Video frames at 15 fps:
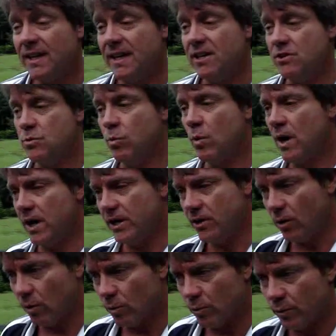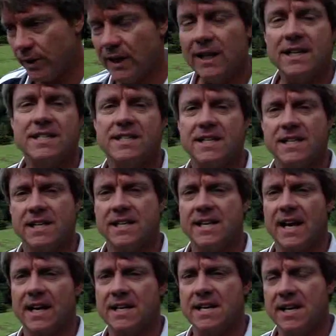is where you'll really see the
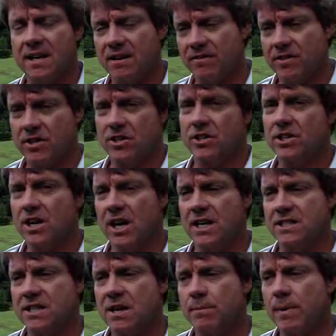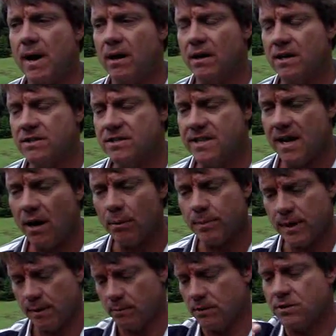technique of the good guys come out, because they'll
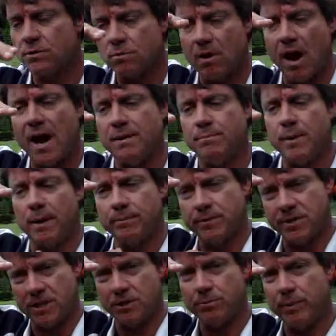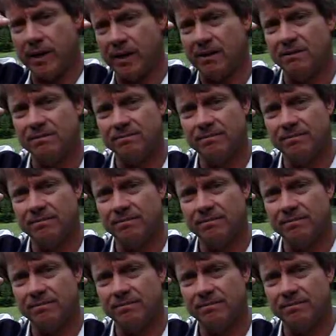be able to ride bumps this big.